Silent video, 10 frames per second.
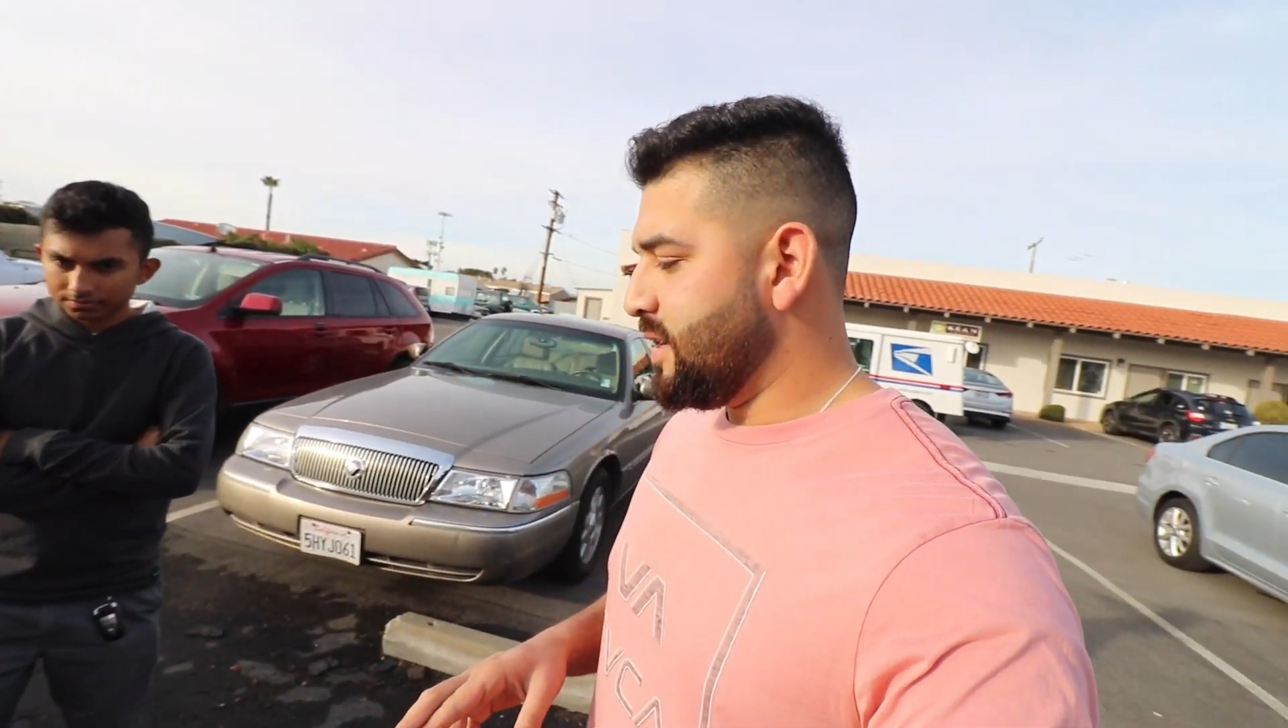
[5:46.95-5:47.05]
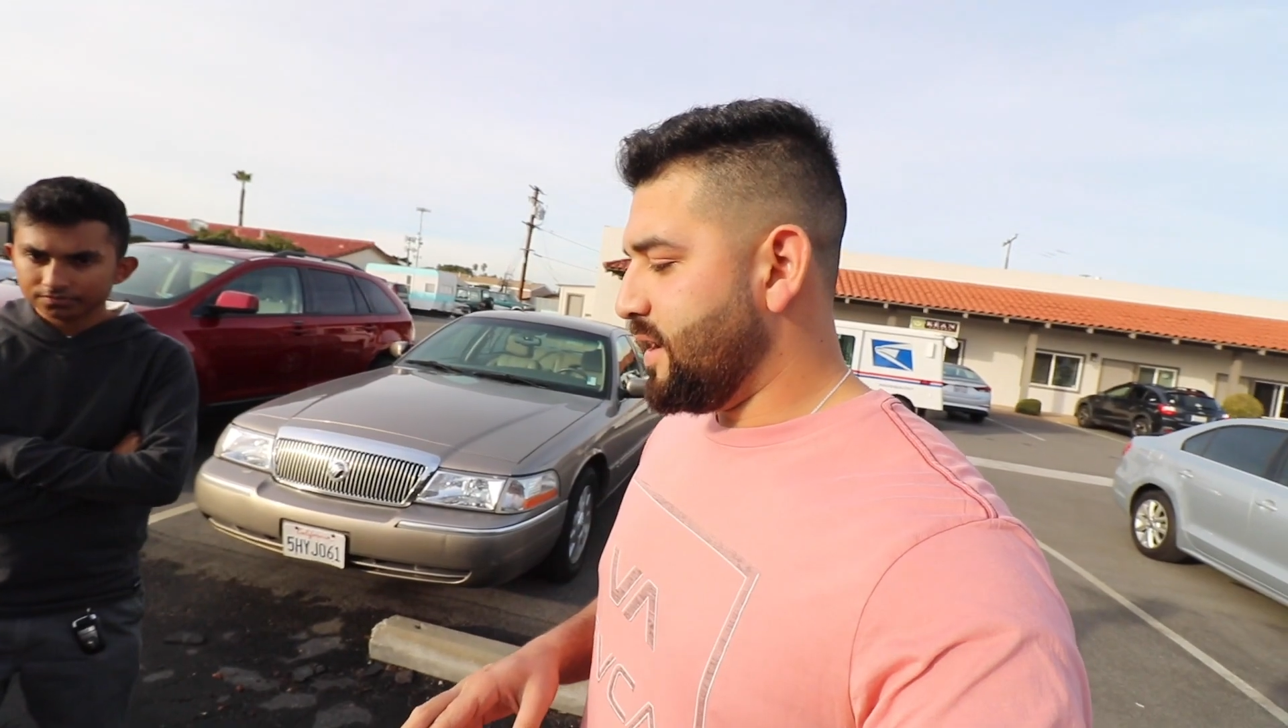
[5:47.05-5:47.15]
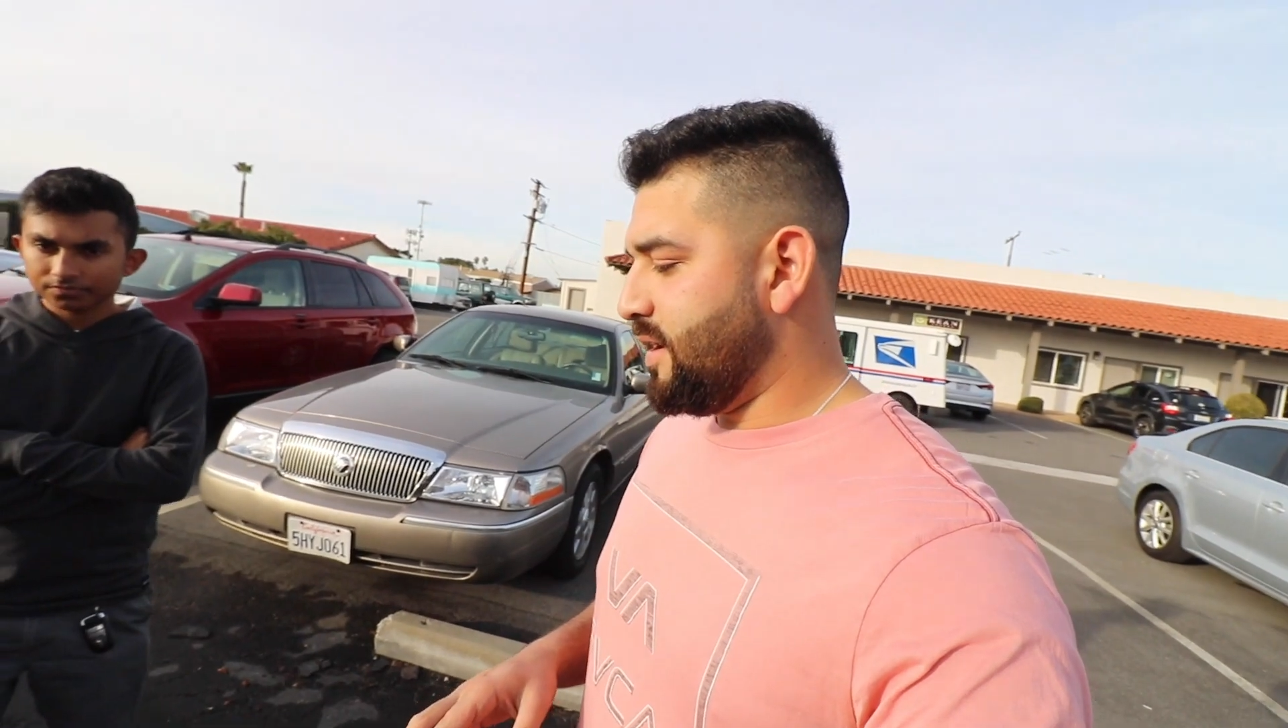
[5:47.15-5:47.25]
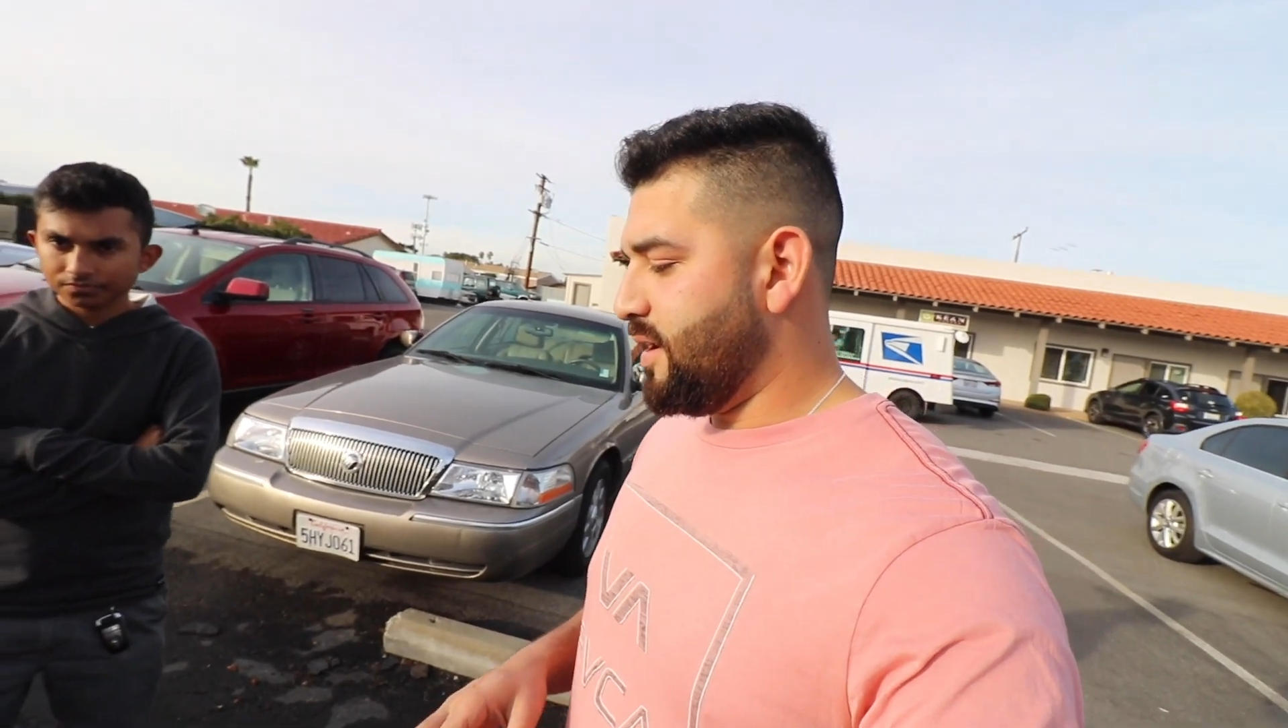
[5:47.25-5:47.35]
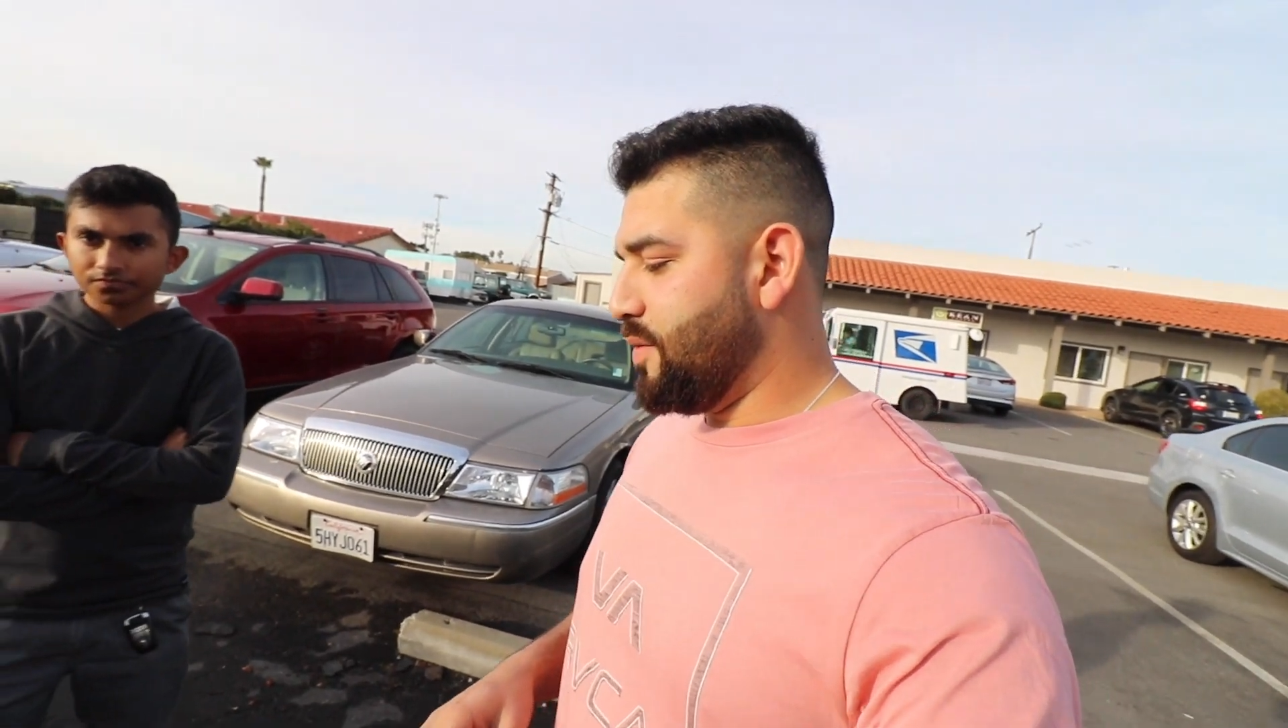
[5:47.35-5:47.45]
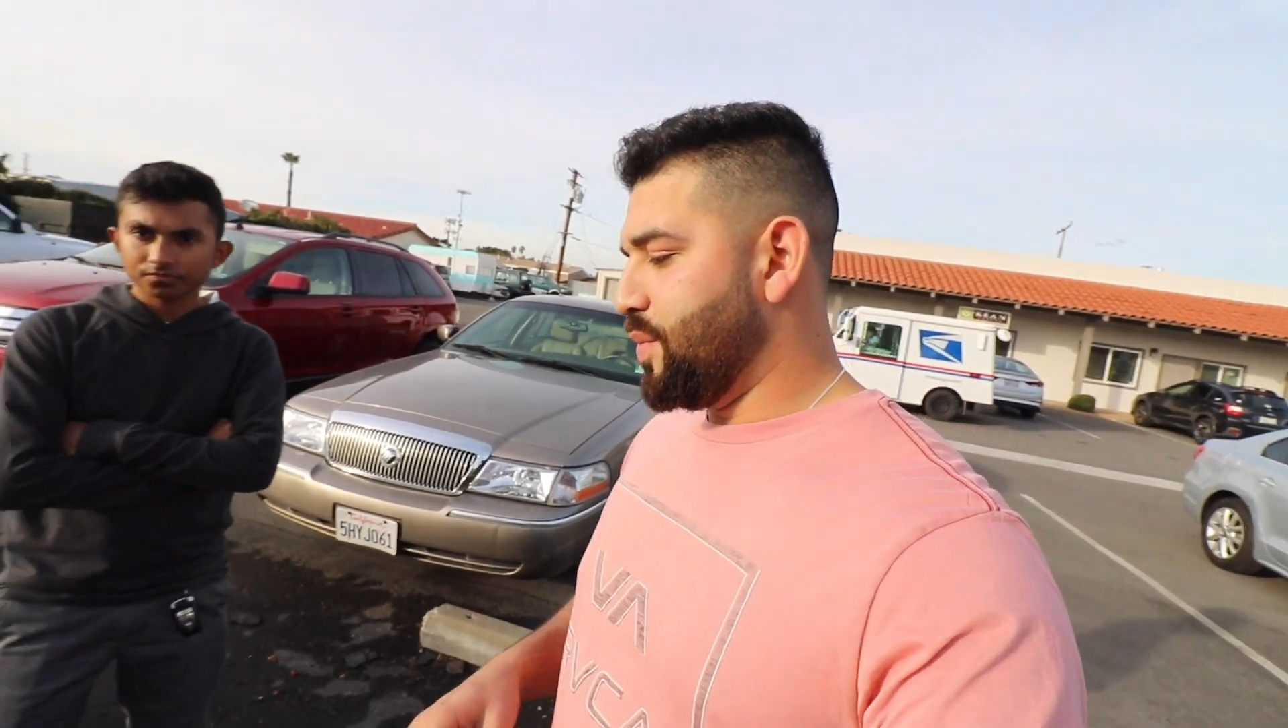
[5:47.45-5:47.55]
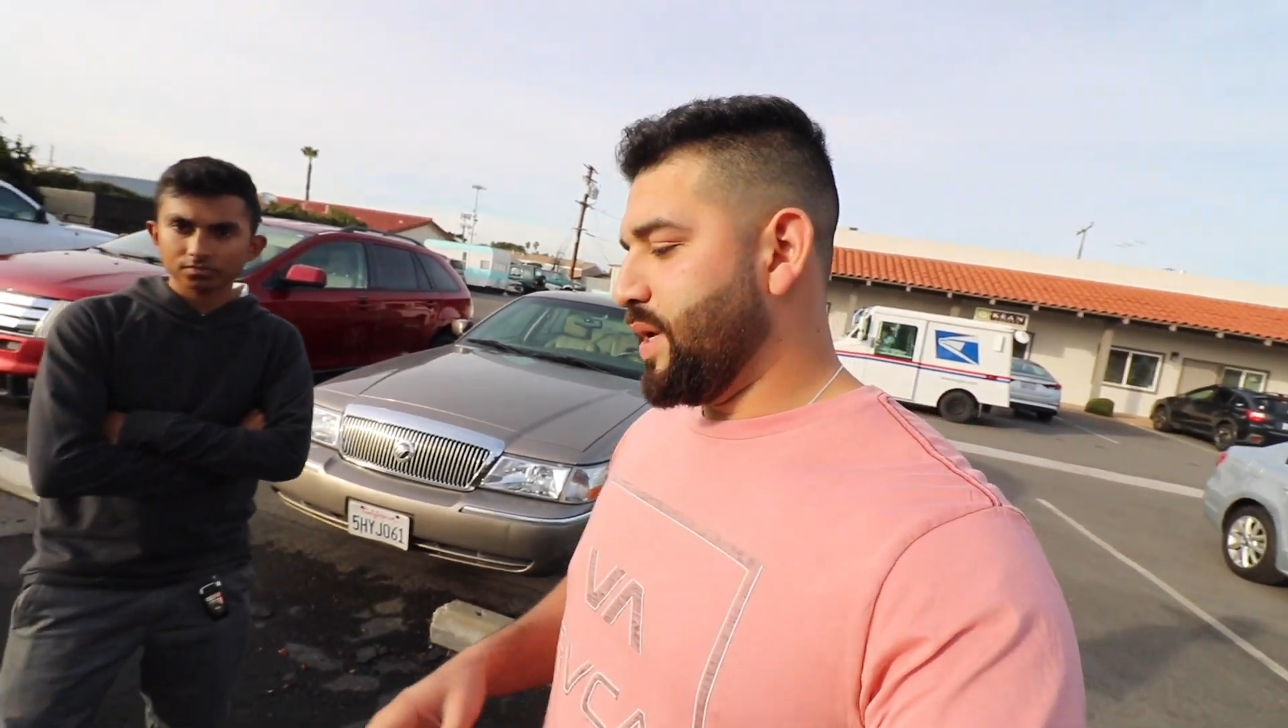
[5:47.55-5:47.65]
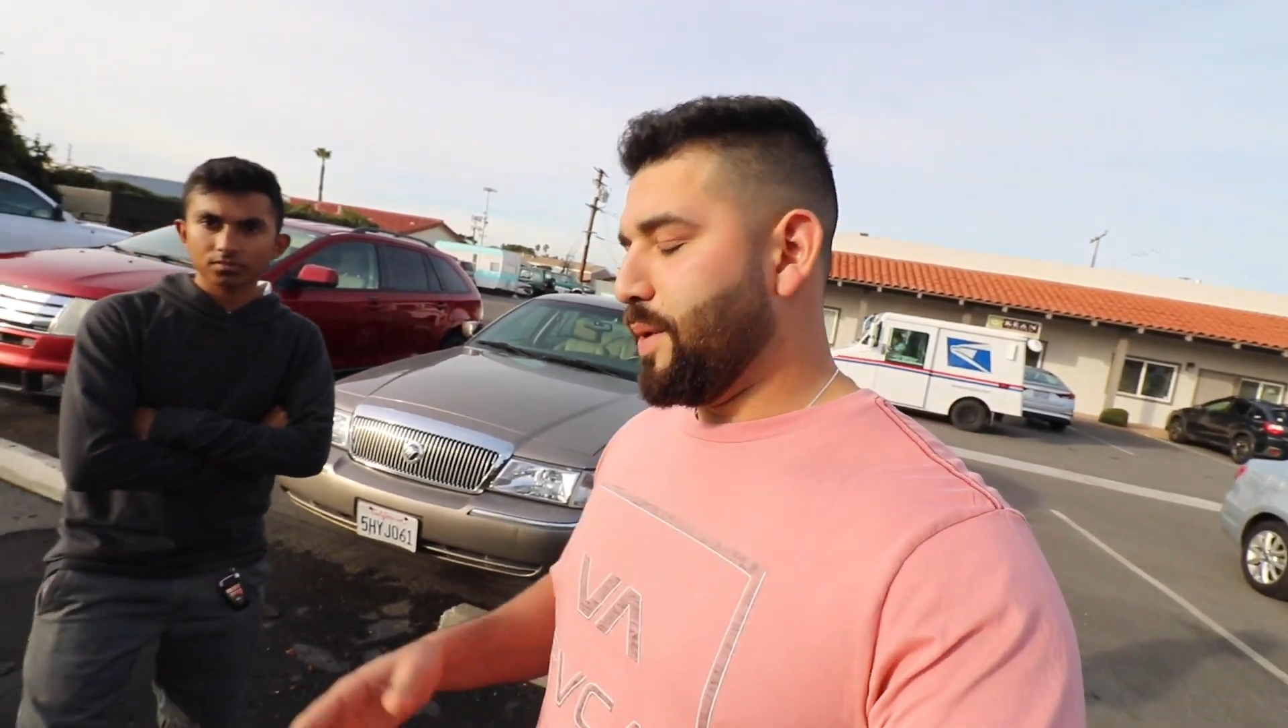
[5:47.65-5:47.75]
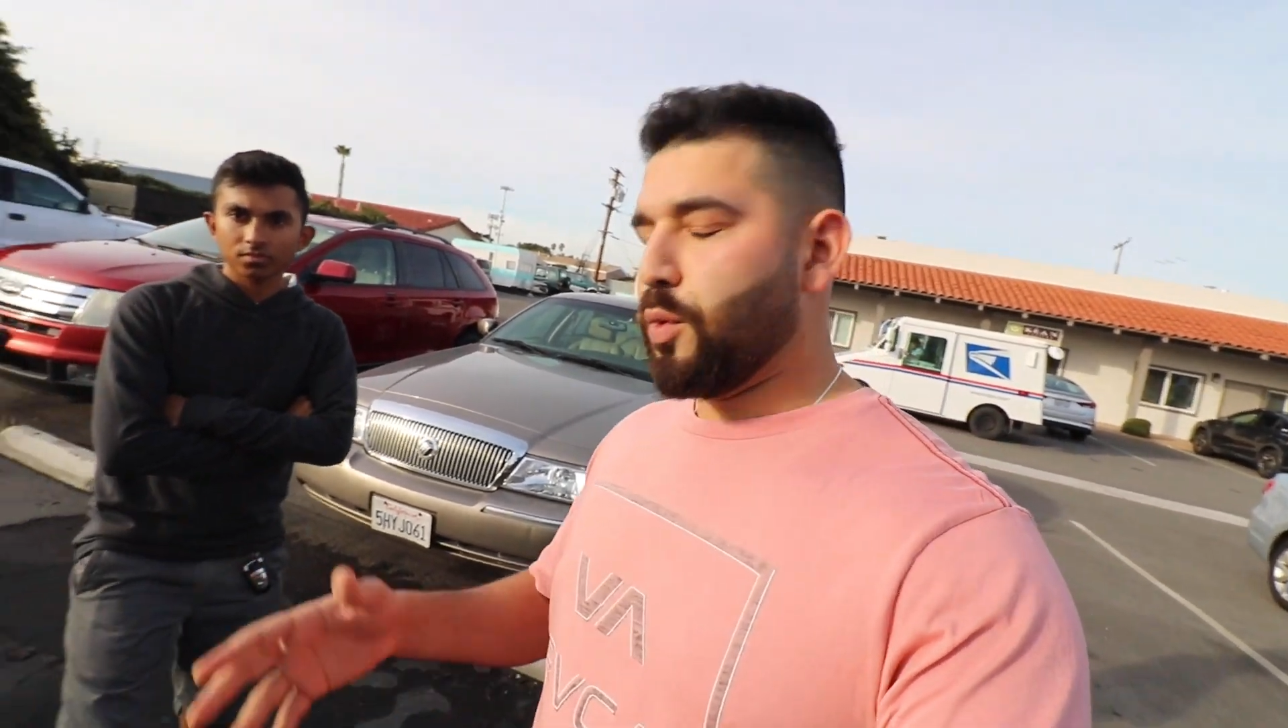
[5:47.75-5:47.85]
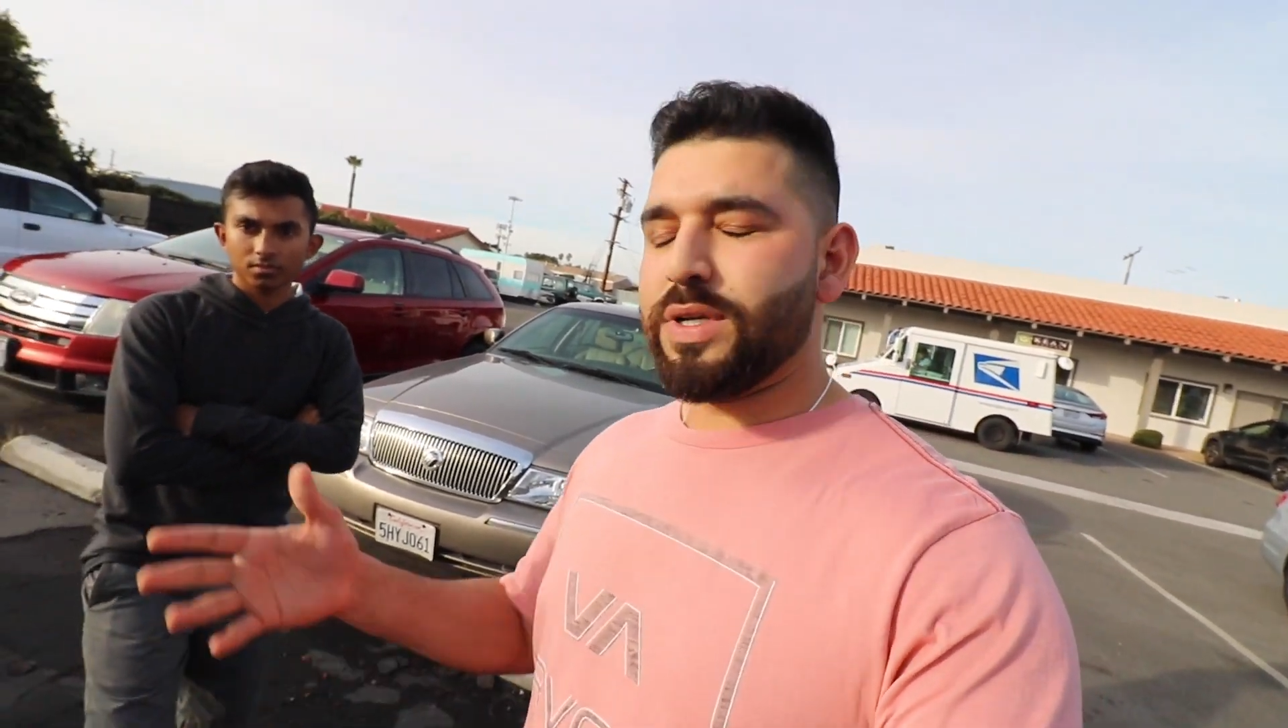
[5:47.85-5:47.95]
But I mean,